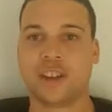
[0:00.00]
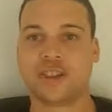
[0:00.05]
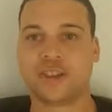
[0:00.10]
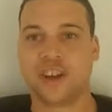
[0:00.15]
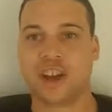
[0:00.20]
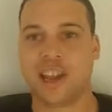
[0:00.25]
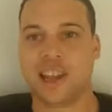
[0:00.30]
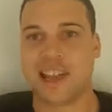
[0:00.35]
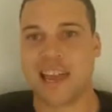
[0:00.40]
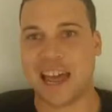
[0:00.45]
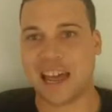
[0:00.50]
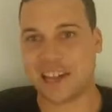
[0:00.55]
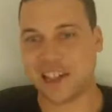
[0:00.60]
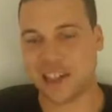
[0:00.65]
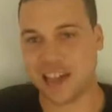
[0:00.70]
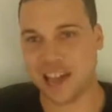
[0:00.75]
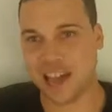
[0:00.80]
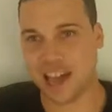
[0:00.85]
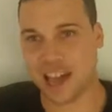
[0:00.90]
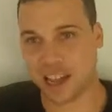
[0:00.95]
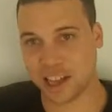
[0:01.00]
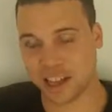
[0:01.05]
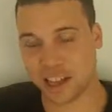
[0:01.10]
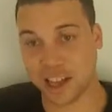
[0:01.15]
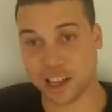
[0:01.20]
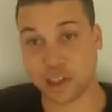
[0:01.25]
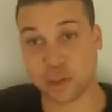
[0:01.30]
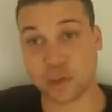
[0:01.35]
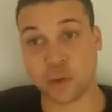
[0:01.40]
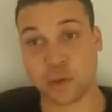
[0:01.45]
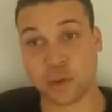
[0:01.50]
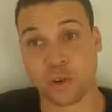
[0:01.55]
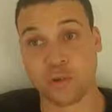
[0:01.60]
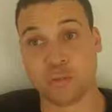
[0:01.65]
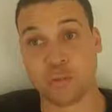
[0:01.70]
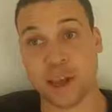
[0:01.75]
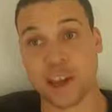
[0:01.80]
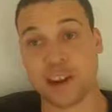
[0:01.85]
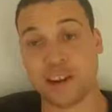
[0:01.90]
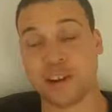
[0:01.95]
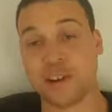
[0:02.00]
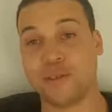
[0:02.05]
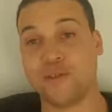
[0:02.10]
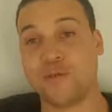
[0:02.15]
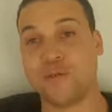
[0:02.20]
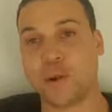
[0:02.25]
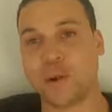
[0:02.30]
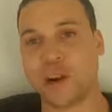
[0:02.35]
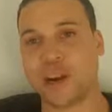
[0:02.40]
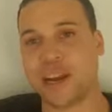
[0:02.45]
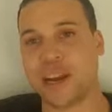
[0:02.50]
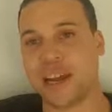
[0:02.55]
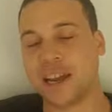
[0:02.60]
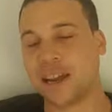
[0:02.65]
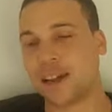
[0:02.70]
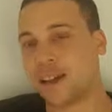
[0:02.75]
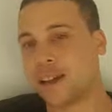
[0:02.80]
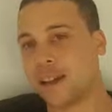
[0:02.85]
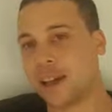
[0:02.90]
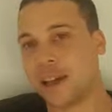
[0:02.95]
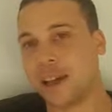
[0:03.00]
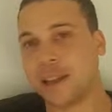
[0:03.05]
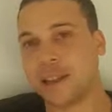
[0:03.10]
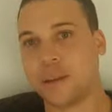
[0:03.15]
Charli XCX has sort of been avoiding